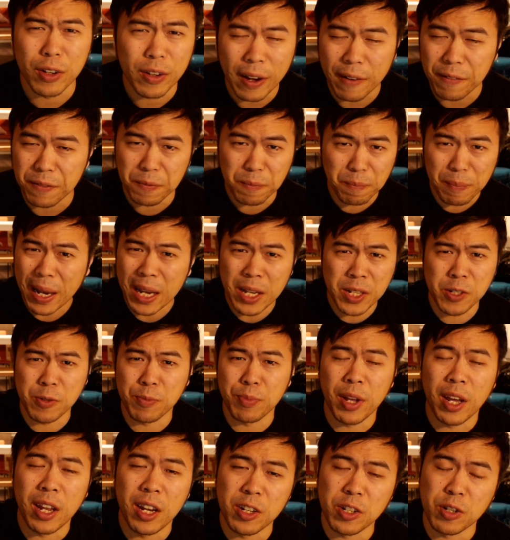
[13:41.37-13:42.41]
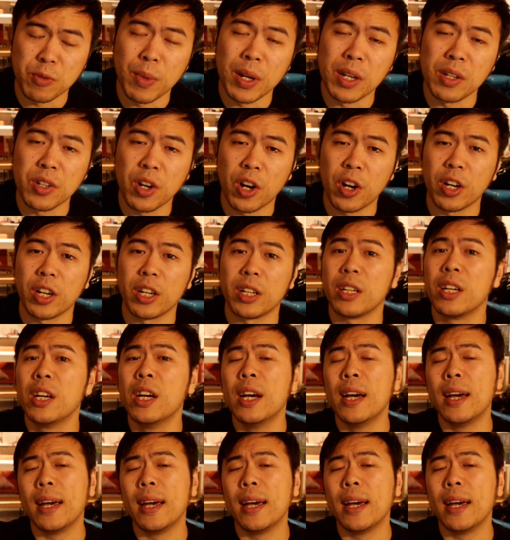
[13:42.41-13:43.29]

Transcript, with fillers: You have Master Plan as your main target.